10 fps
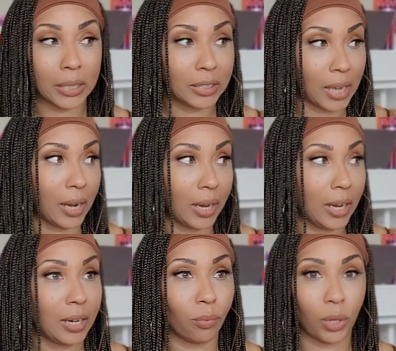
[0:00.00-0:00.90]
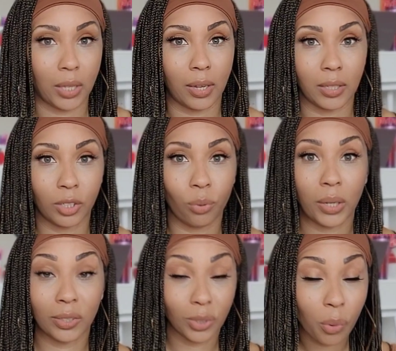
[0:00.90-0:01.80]
sat in with us
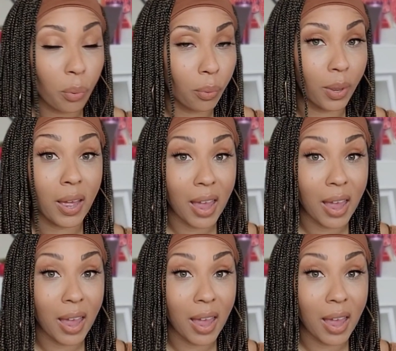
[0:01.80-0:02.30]
doing school